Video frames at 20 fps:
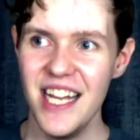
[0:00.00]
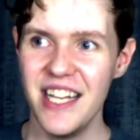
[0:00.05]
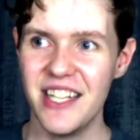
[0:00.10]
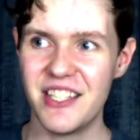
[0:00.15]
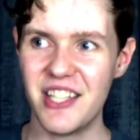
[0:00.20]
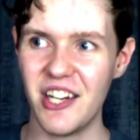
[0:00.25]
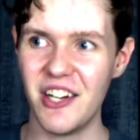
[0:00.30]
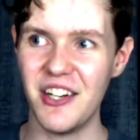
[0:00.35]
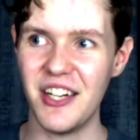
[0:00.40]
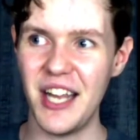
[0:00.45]

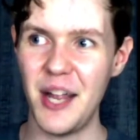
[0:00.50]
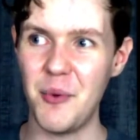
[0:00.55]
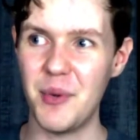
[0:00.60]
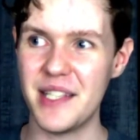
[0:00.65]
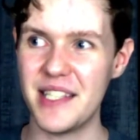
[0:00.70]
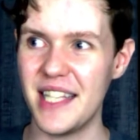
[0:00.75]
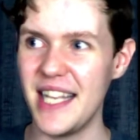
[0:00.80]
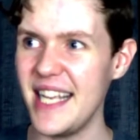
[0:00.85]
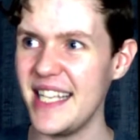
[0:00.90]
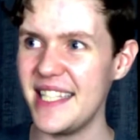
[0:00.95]
So it
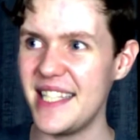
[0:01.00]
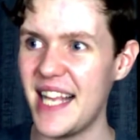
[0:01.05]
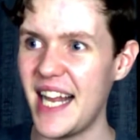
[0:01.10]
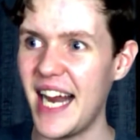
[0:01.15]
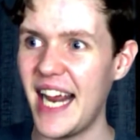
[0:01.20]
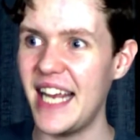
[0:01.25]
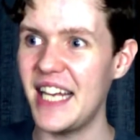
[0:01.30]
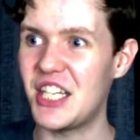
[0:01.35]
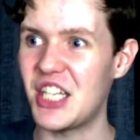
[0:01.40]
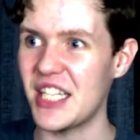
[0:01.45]
was less
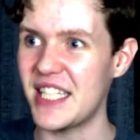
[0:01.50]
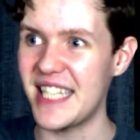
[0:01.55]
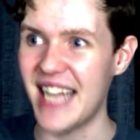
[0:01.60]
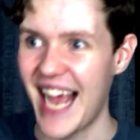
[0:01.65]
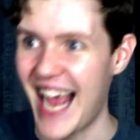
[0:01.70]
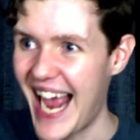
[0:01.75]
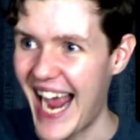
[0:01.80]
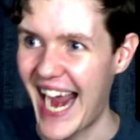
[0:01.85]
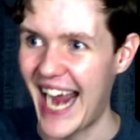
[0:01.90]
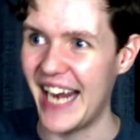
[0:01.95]
that I just
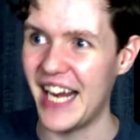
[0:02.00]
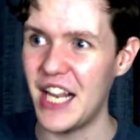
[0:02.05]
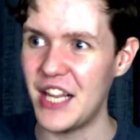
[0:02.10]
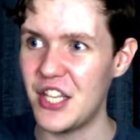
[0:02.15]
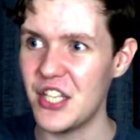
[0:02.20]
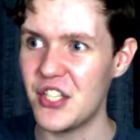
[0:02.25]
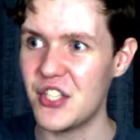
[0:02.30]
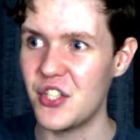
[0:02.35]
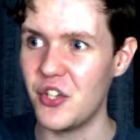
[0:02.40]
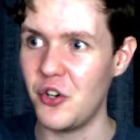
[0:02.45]

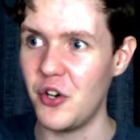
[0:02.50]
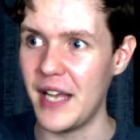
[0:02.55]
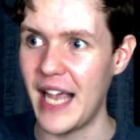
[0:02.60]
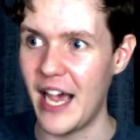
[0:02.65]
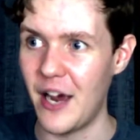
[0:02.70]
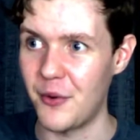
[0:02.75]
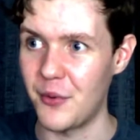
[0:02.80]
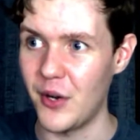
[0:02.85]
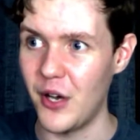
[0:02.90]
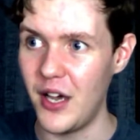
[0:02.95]
hated the song
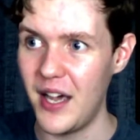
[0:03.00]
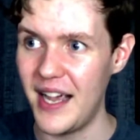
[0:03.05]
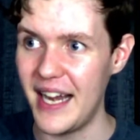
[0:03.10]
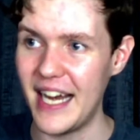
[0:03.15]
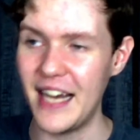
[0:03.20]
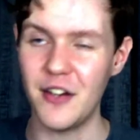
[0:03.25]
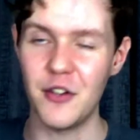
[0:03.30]
outright,